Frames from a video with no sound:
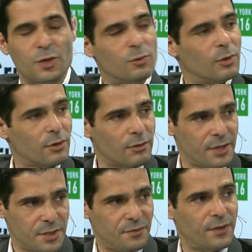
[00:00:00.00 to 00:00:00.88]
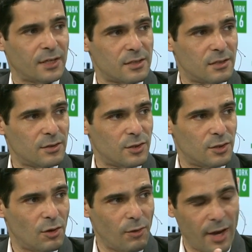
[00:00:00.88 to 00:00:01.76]
quarter is fixed.
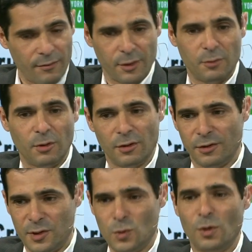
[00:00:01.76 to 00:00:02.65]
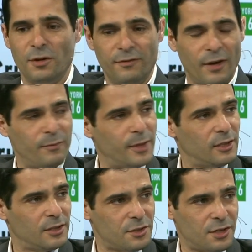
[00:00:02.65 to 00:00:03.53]
Got it. every quarter it's 25
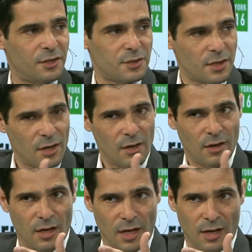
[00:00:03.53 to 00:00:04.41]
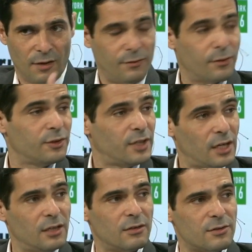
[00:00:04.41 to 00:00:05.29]
million shares uh, for 10
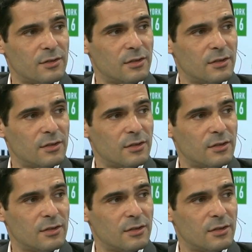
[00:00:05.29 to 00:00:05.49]
years.